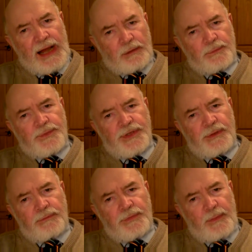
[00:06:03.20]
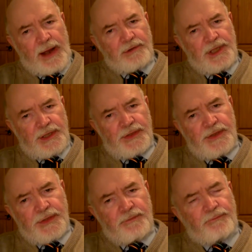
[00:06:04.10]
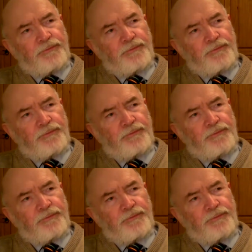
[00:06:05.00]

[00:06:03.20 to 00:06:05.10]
Alps, the mountains,